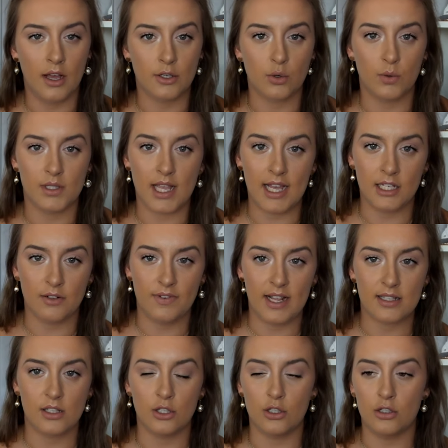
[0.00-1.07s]
towards the end of the
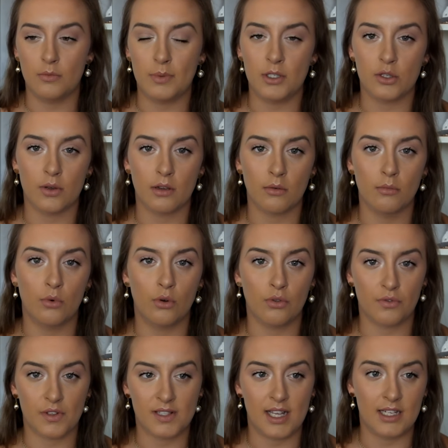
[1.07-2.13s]
lesson, you'd be doing more
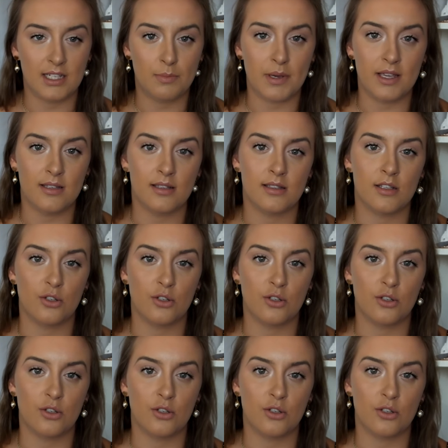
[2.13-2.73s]
of the centerpieces